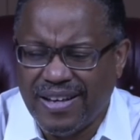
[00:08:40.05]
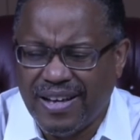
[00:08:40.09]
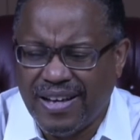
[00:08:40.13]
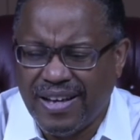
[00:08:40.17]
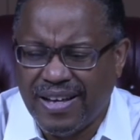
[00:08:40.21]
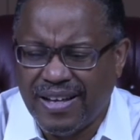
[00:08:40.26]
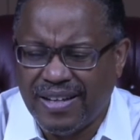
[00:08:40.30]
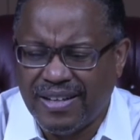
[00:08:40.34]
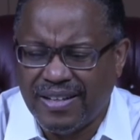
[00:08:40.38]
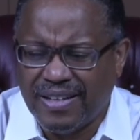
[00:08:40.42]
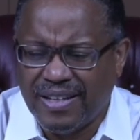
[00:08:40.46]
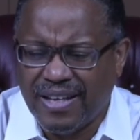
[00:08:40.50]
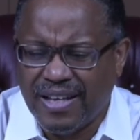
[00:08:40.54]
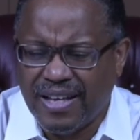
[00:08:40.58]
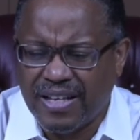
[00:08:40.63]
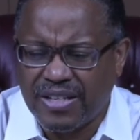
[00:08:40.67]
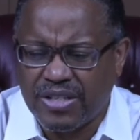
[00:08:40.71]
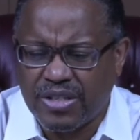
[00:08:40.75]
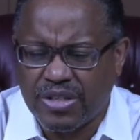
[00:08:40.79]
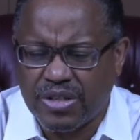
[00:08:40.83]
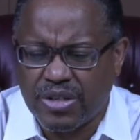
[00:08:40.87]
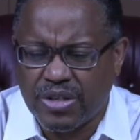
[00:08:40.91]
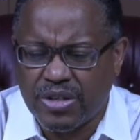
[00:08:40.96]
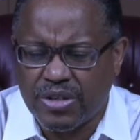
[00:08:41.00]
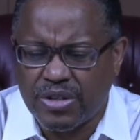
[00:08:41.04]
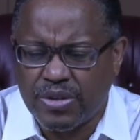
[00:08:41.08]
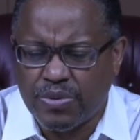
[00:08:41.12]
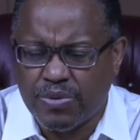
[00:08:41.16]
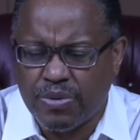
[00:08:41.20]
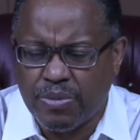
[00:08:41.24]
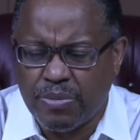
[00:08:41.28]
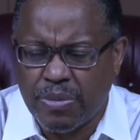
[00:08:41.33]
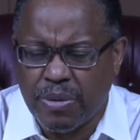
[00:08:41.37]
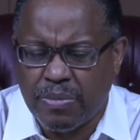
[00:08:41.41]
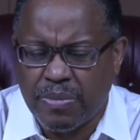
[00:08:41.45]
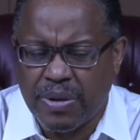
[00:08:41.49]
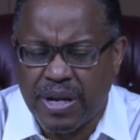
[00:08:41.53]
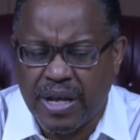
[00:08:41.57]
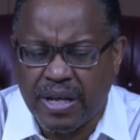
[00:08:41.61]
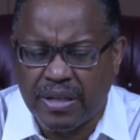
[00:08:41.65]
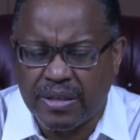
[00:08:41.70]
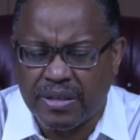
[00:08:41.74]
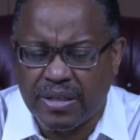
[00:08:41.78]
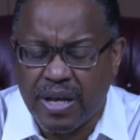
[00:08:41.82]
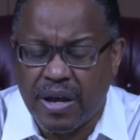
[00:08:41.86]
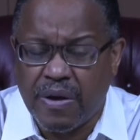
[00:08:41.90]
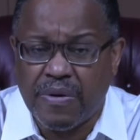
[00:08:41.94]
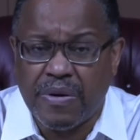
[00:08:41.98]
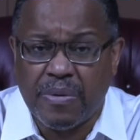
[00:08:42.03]
and it's good to remember
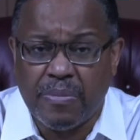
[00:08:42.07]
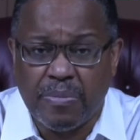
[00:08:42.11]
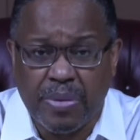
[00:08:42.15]
that they're